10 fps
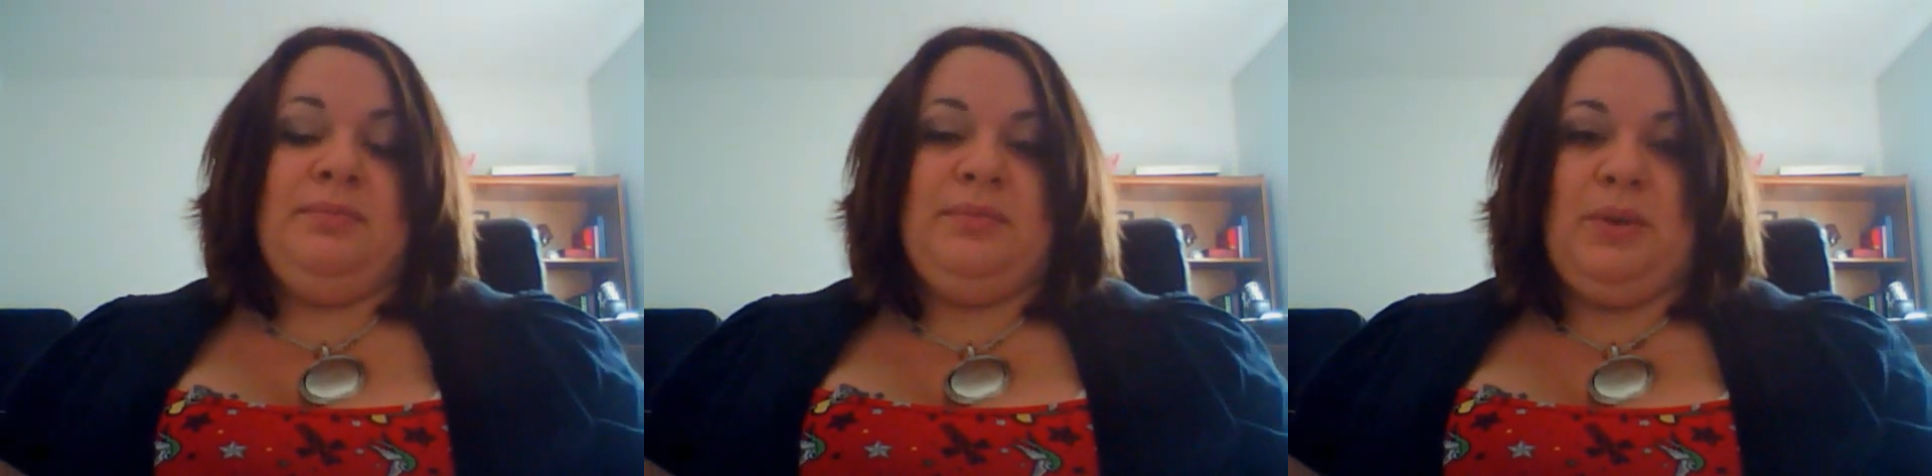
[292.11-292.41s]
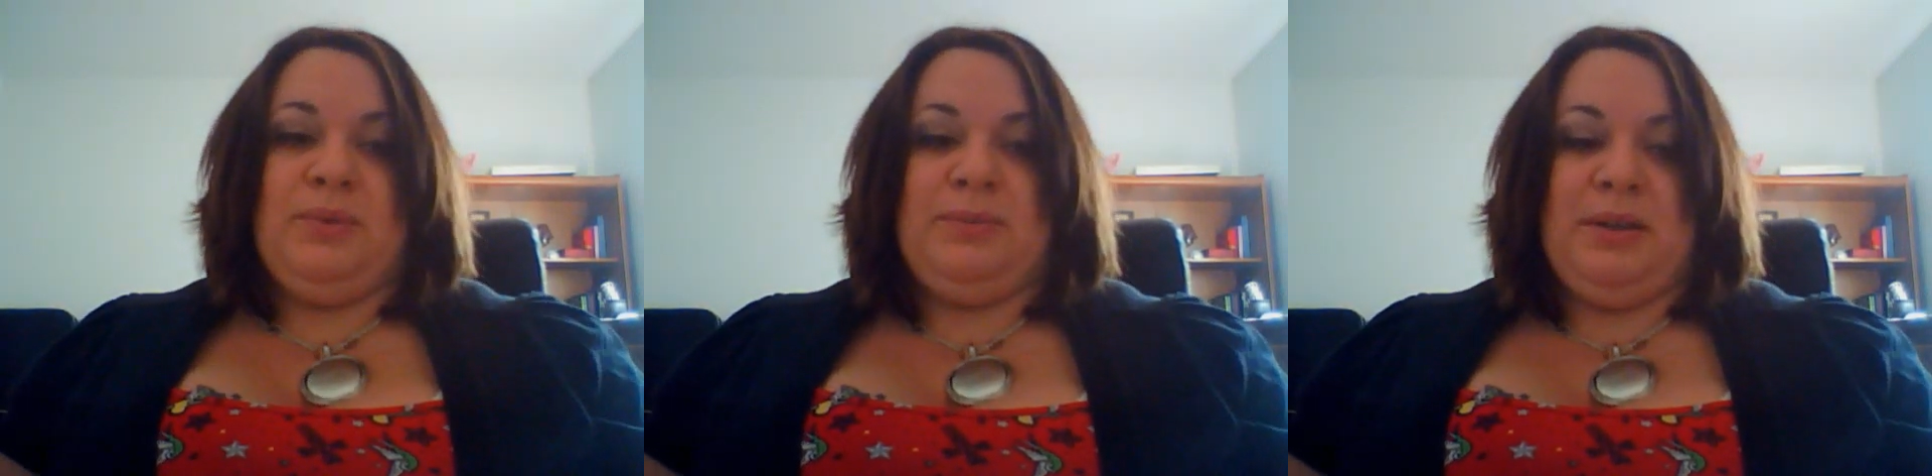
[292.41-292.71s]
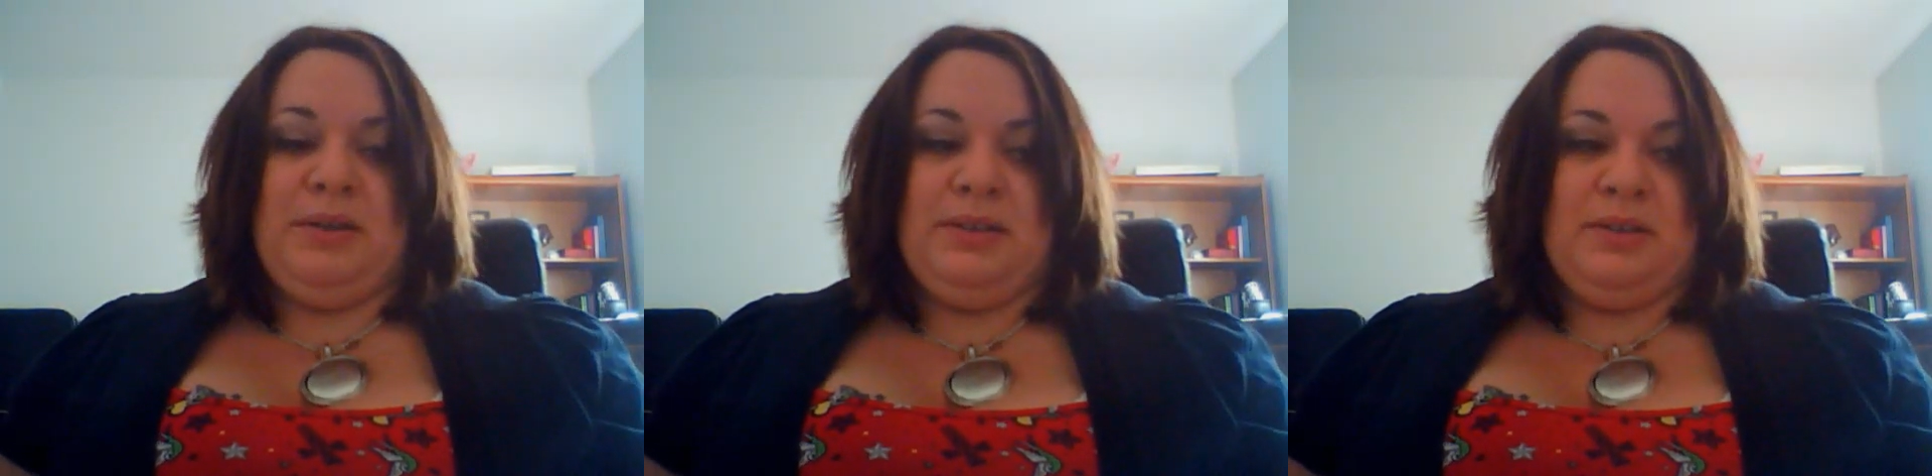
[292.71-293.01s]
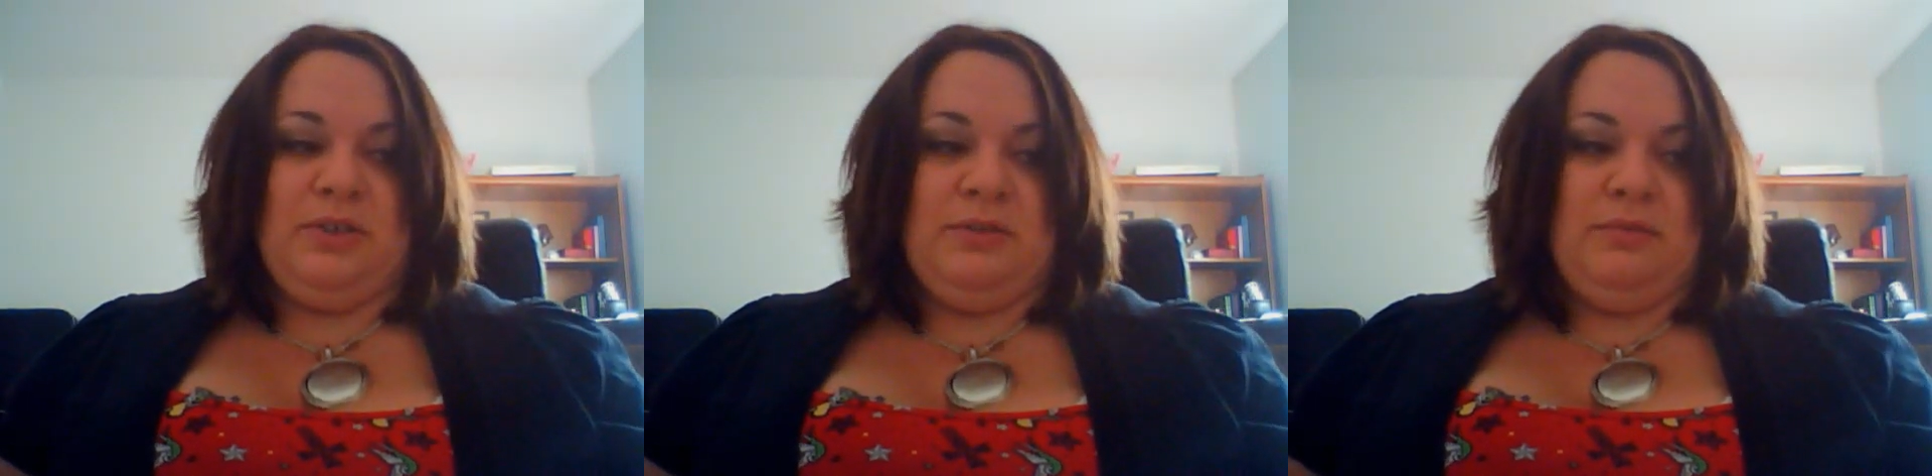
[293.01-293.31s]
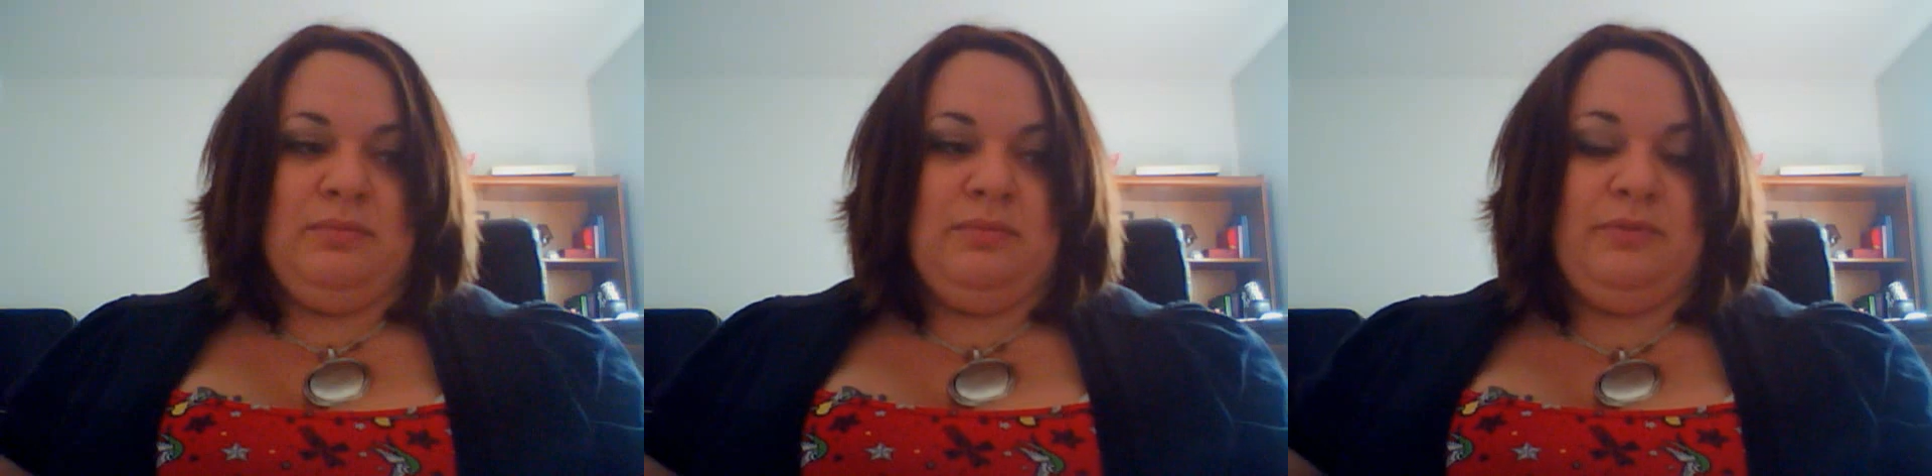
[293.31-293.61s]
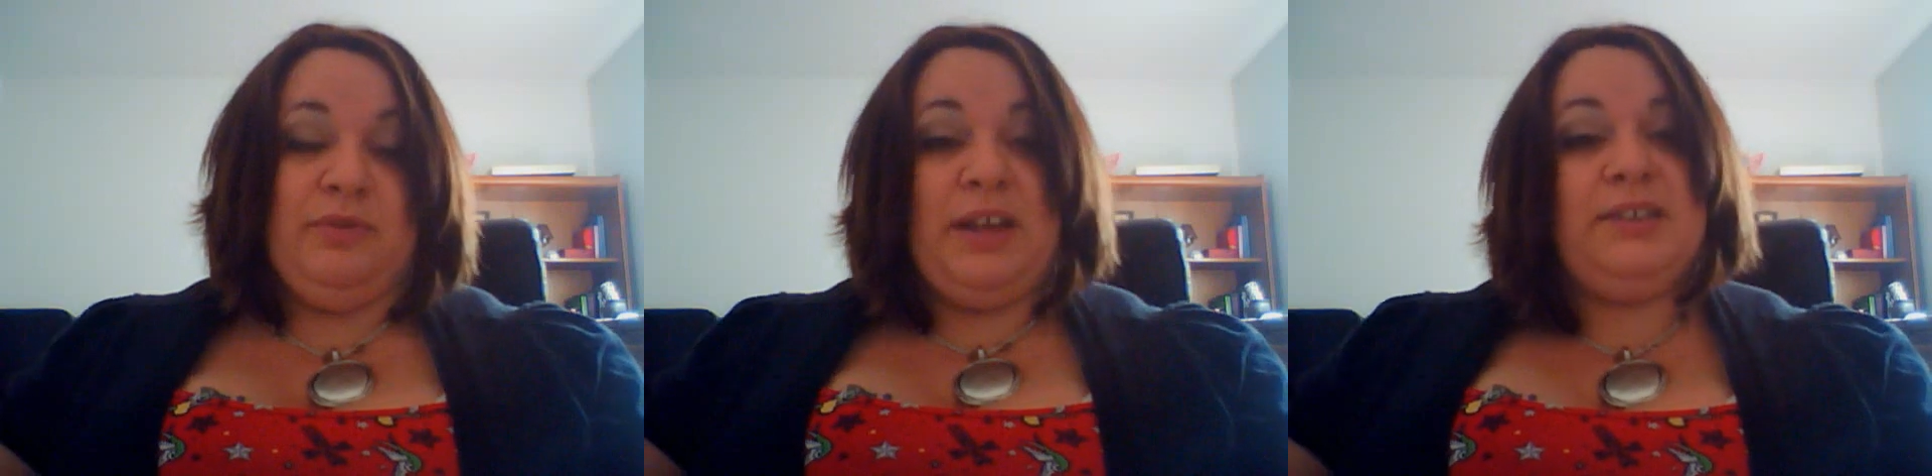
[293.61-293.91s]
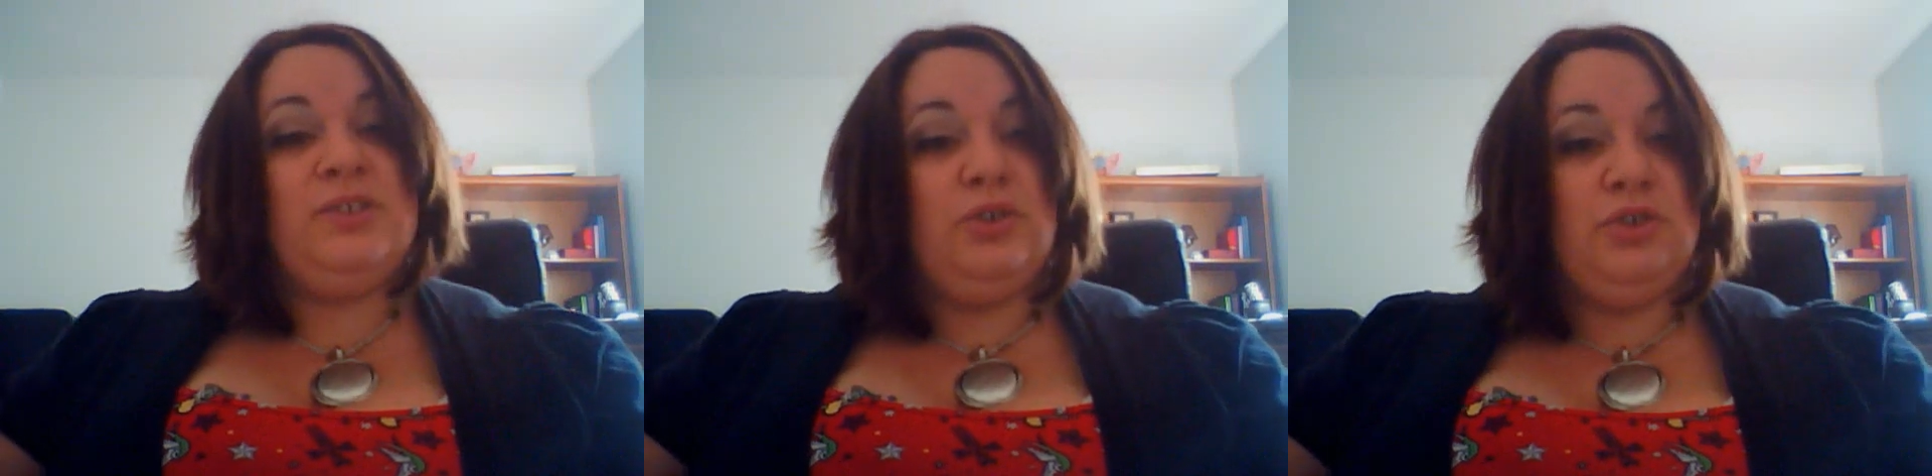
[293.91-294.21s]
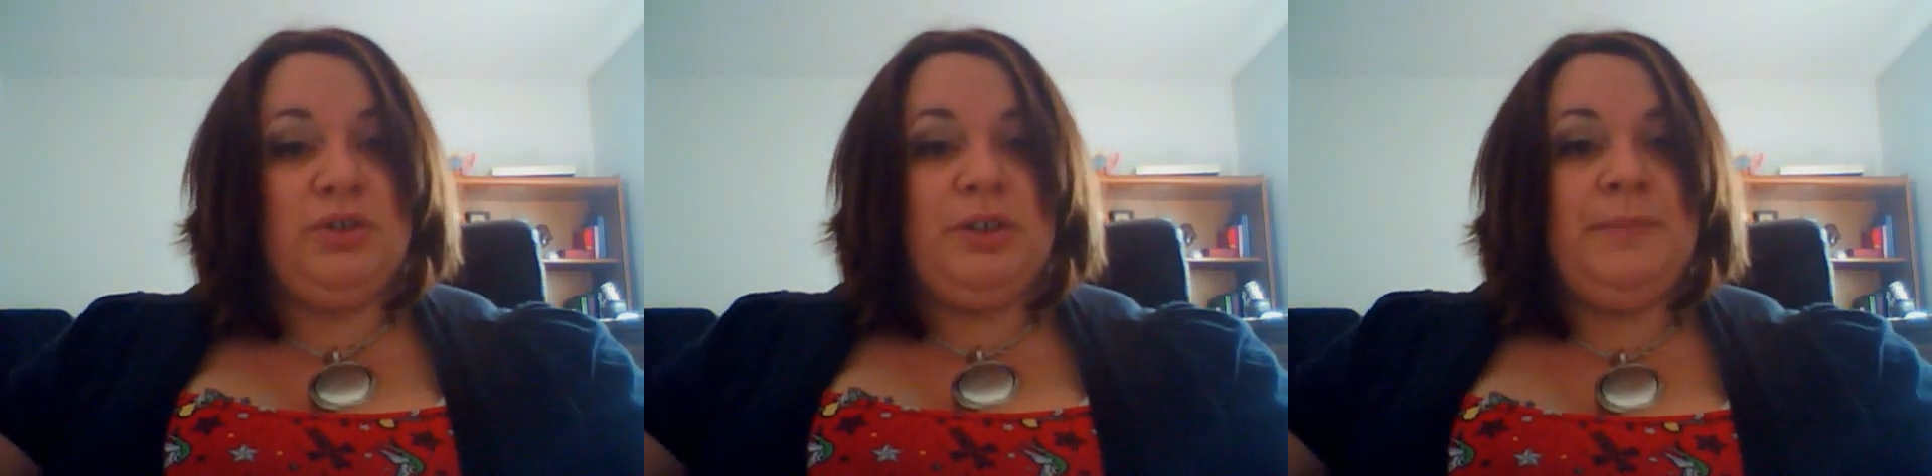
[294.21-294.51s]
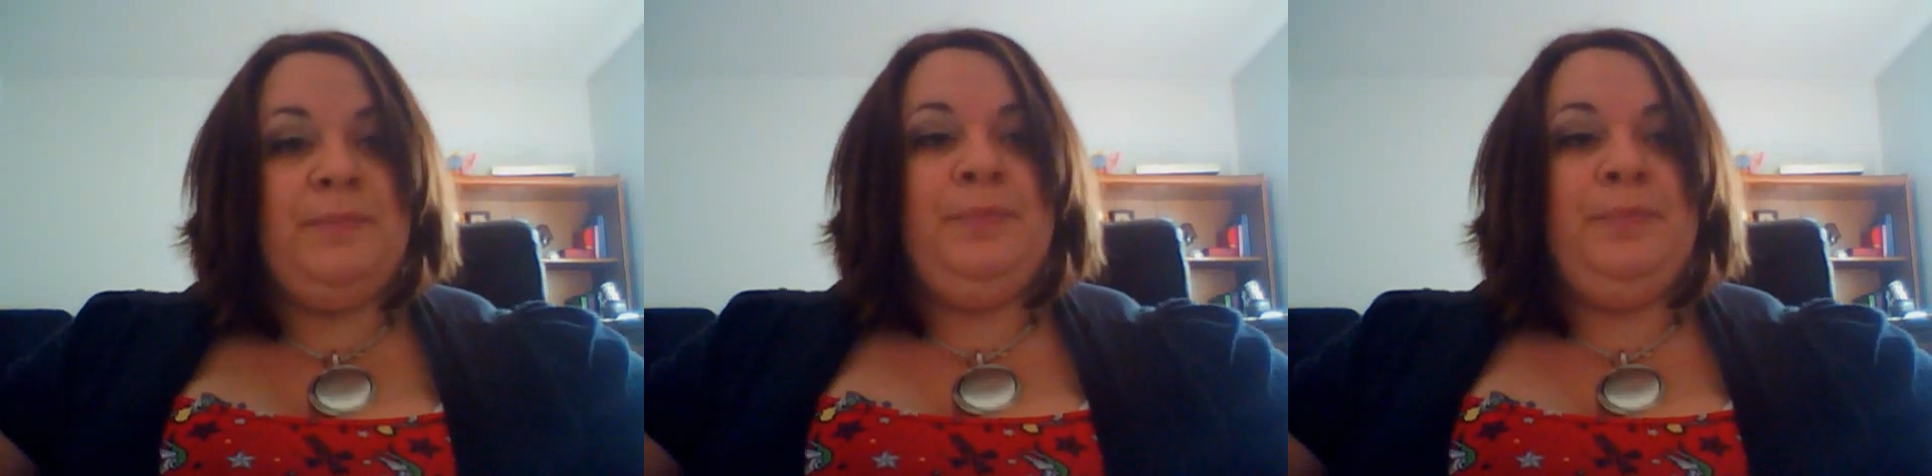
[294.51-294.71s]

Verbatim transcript: That was my decision for that surgery.